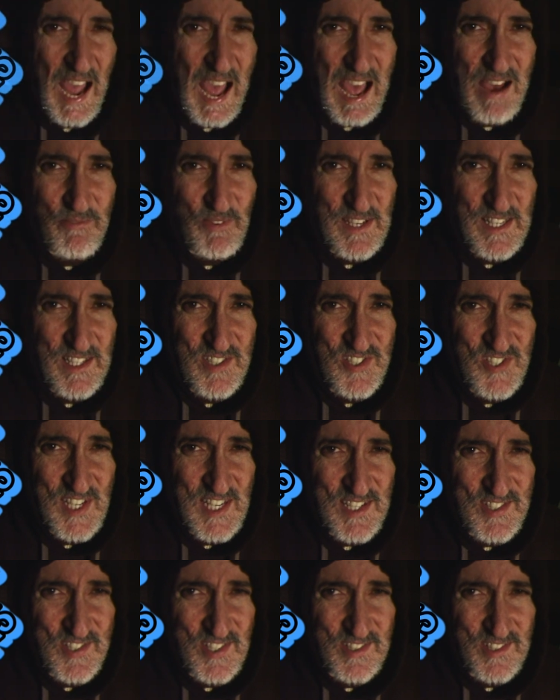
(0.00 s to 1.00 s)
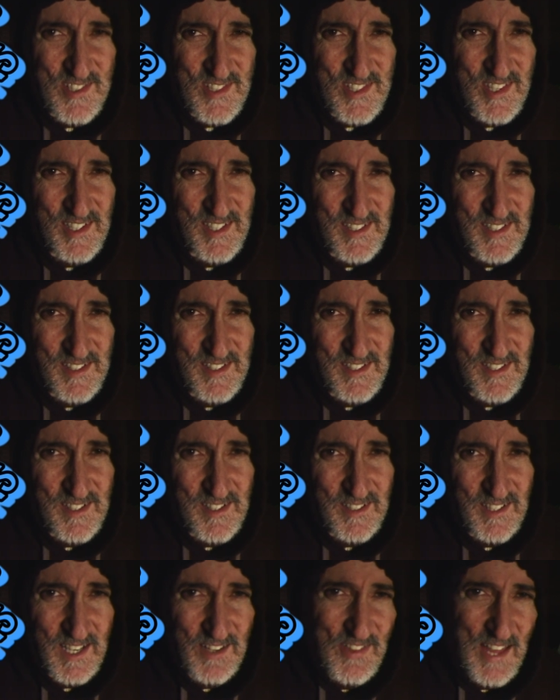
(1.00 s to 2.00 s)
have any seasons.
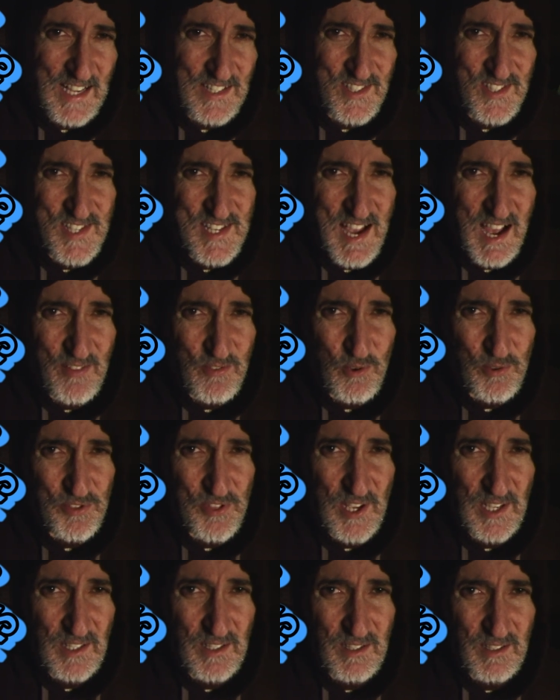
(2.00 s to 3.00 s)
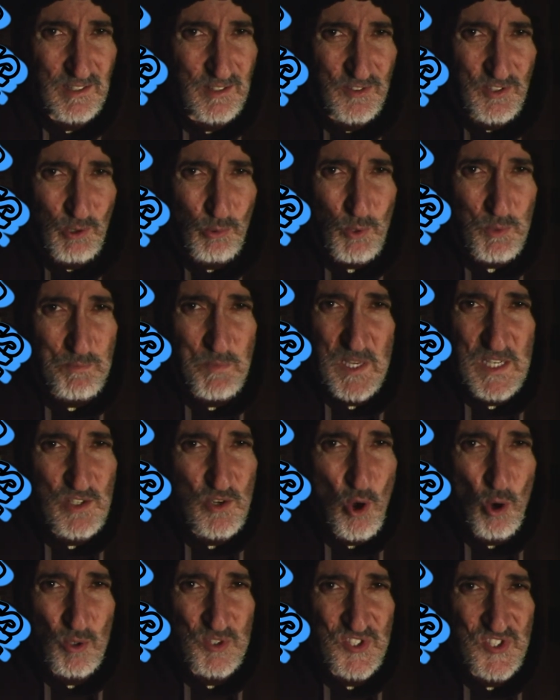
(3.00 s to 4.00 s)
Okay, that's the other thing. There would be
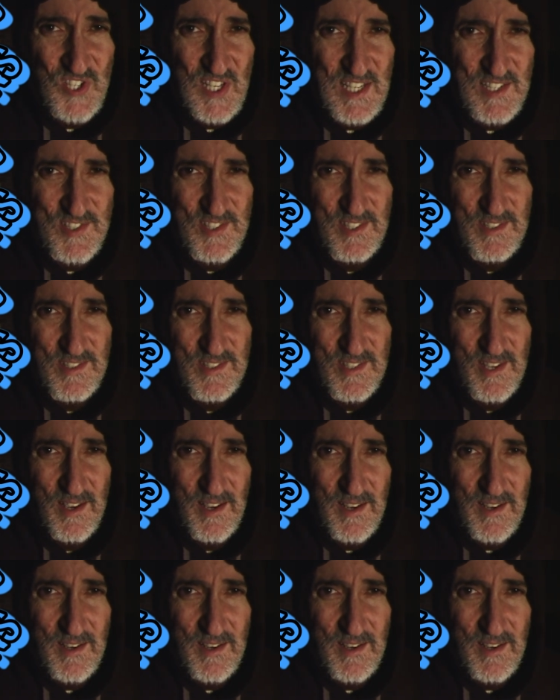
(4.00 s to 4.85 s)
no seasons.